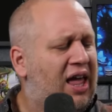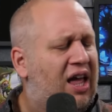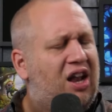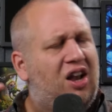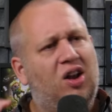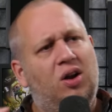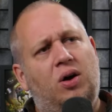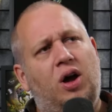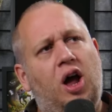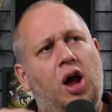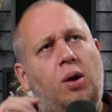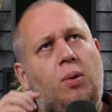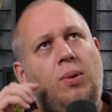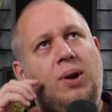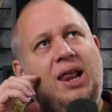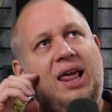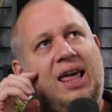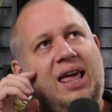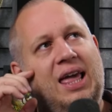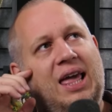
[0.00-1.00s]
not
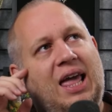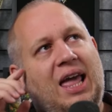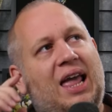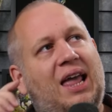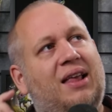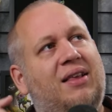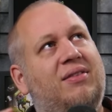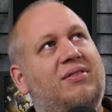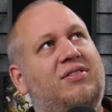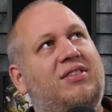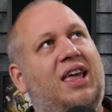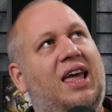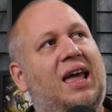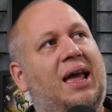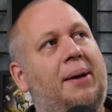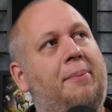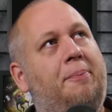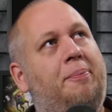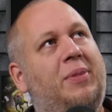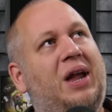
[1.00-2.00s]
only is
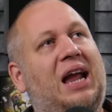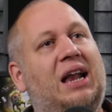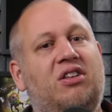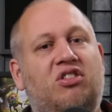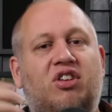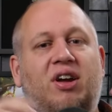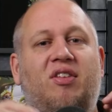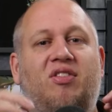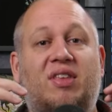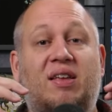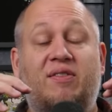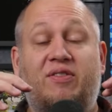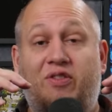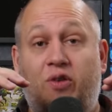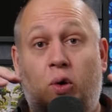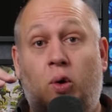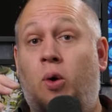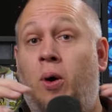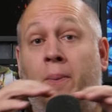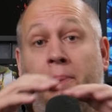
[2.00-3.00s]
it interesting
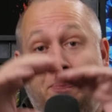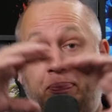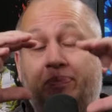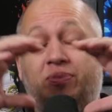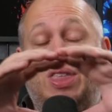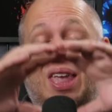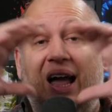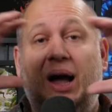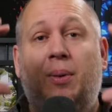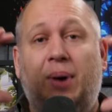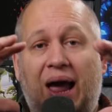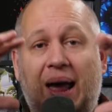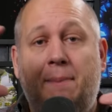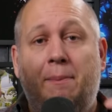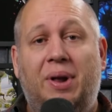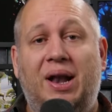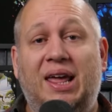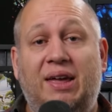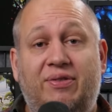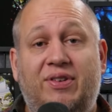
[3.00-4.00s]
for how
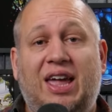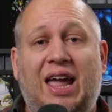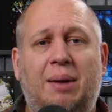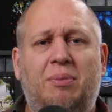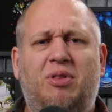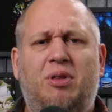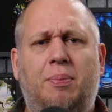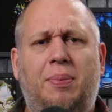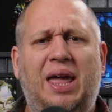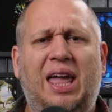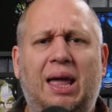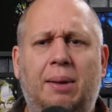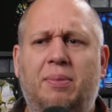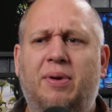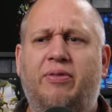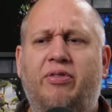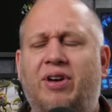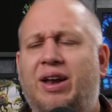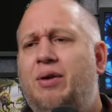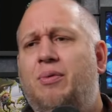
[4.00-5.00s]
Emberleaf came to be.
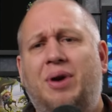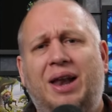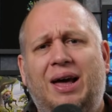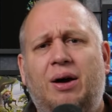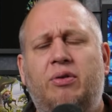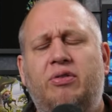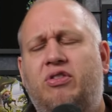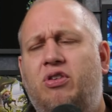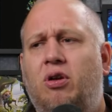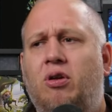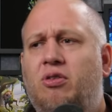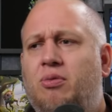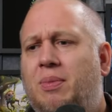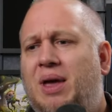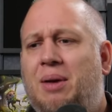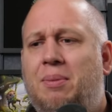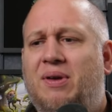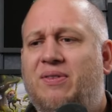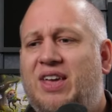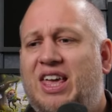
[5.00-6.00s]
But for anyone else who's
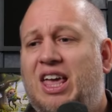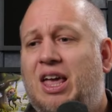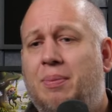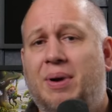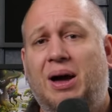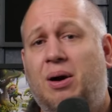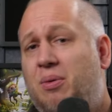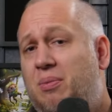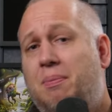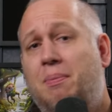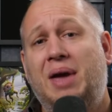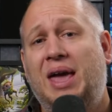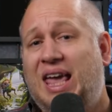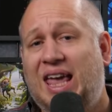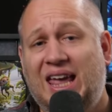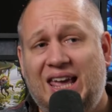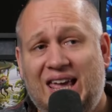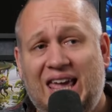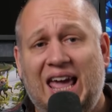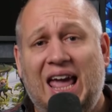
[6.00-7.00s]
maybe thinking about
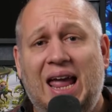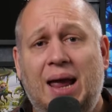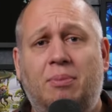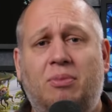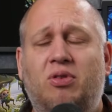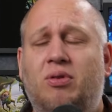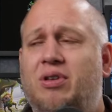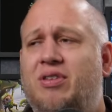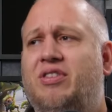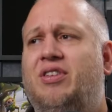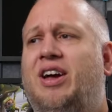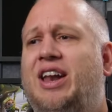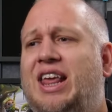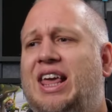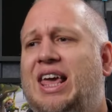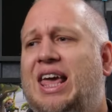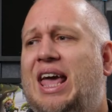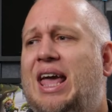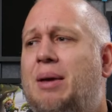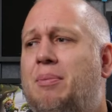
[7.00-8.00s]
making games or designing
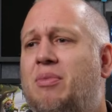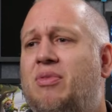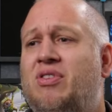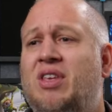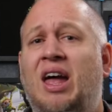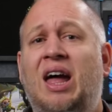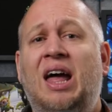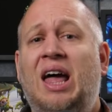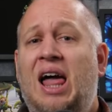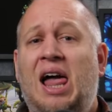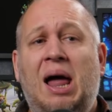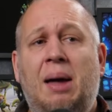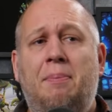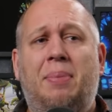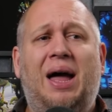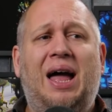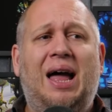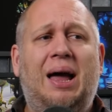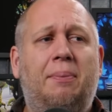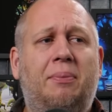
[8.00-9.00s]
games,
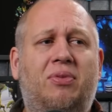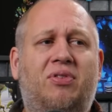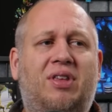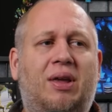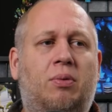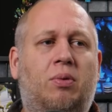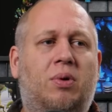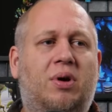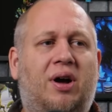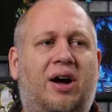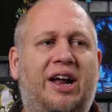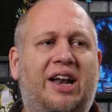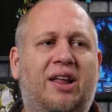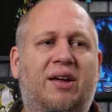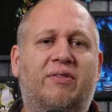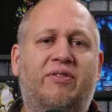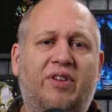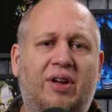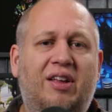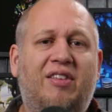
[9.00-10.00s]
perhaps it will kind
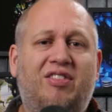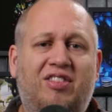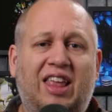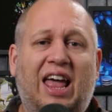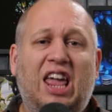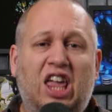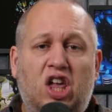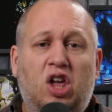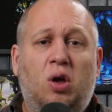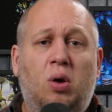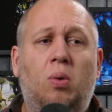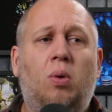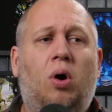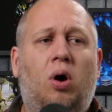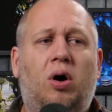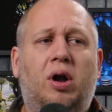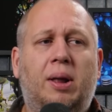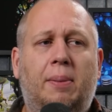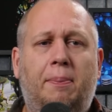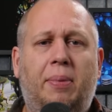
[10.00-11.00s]
of set you
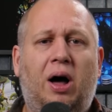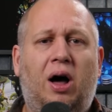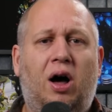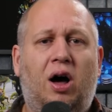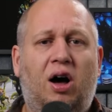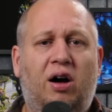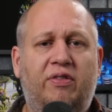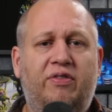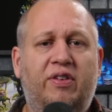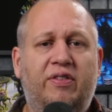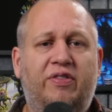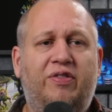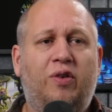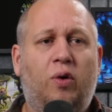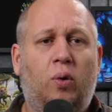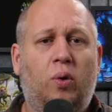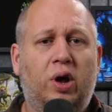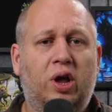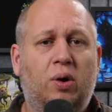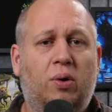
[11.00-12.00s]
on a path
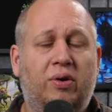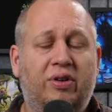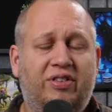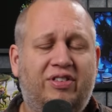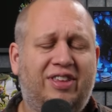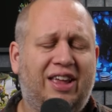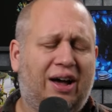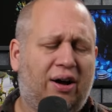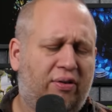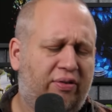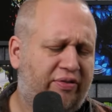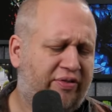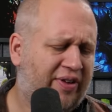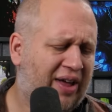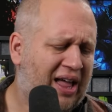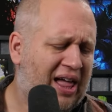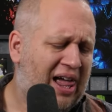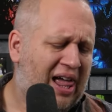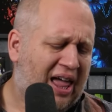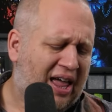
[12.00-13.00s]
for yourself.
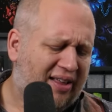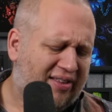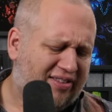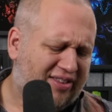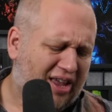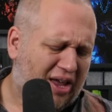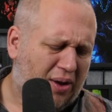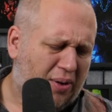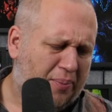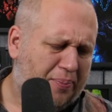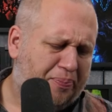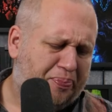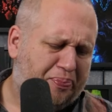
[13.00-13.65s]
So